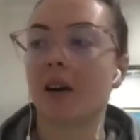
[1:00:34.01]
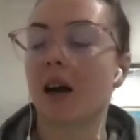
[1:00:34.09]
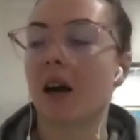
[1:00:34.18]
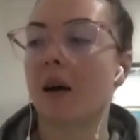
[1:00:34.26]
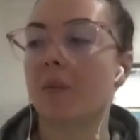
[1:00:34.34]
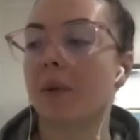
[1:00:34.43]

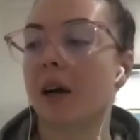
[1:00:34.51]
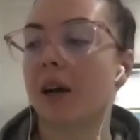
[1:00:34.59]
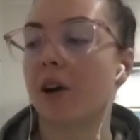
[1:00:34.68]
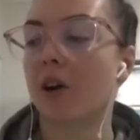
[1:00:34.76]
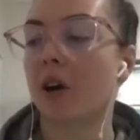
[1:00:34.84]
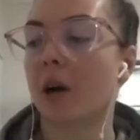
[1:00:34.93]
and
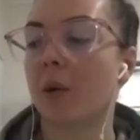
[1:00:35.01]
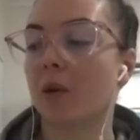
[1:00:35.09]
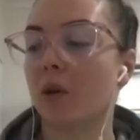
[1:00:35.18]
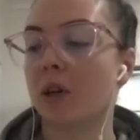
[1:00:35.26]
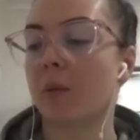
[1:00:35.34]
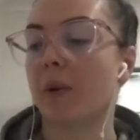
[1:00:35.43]
her and I were
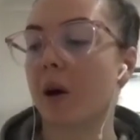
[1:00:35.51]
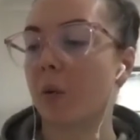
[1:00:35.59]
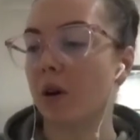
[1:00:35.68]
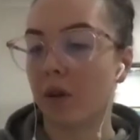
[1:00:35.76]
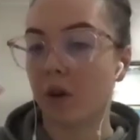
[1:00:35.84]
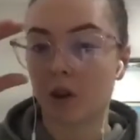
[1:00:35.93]
talking about
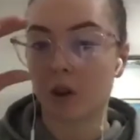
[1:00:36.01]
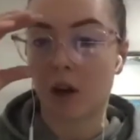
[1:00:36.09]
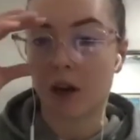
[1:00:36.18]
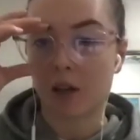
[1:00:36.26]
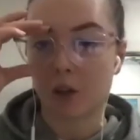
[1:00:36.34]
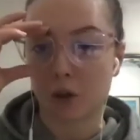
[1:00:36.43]
one of her
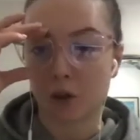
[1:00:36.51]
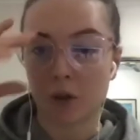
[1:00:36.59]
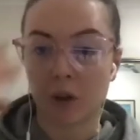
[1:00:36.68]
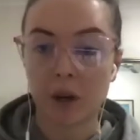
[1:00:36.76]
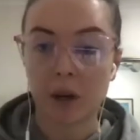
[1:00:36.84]
clients who